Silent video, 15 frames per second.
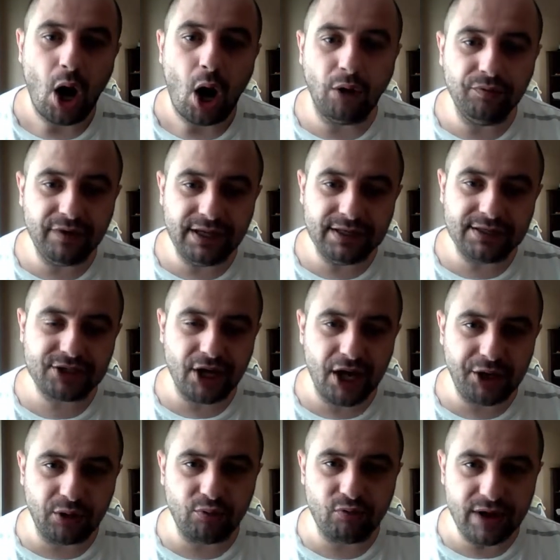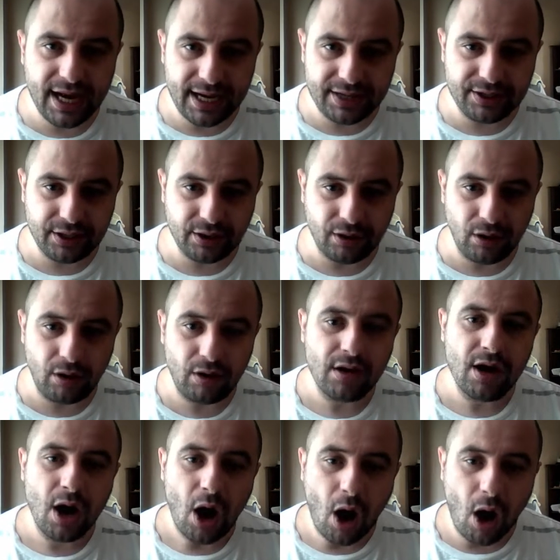On the internal radio
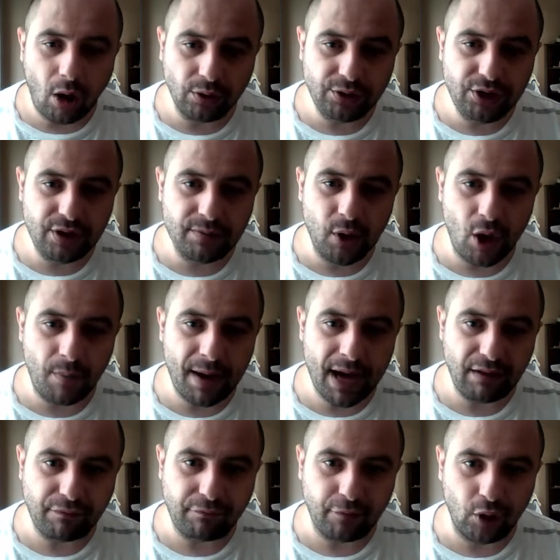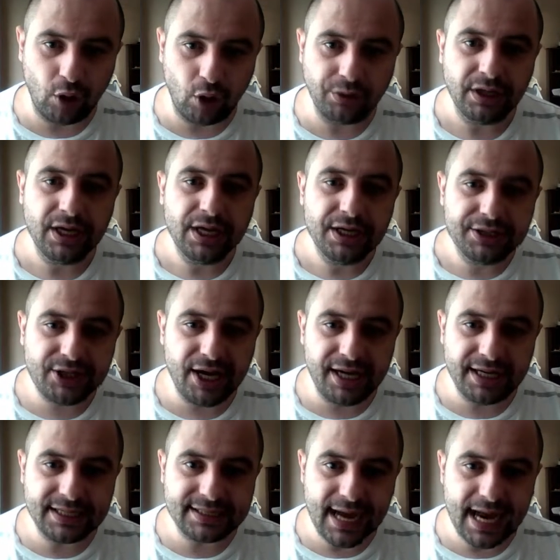on your mobile phone, turn
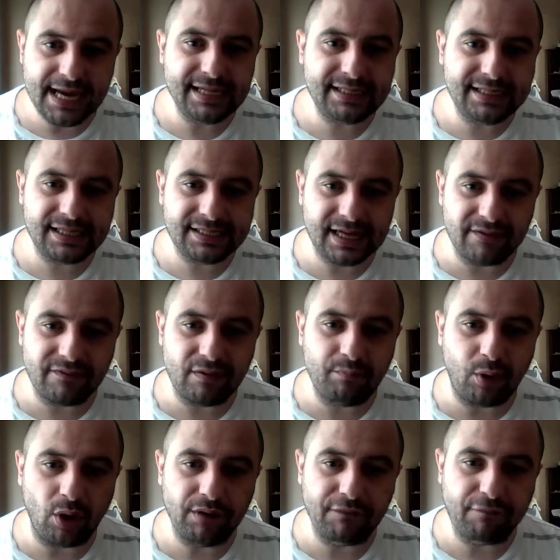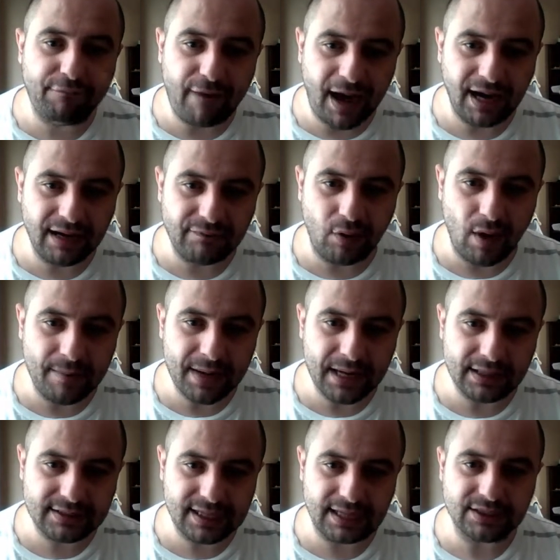it to 87.50
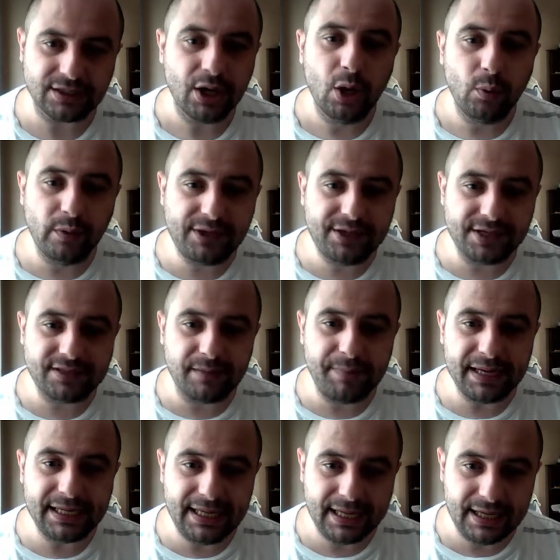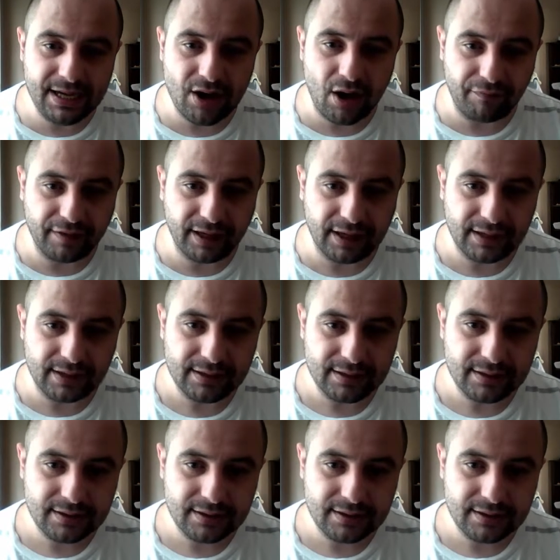MHz, which is the beginning of it.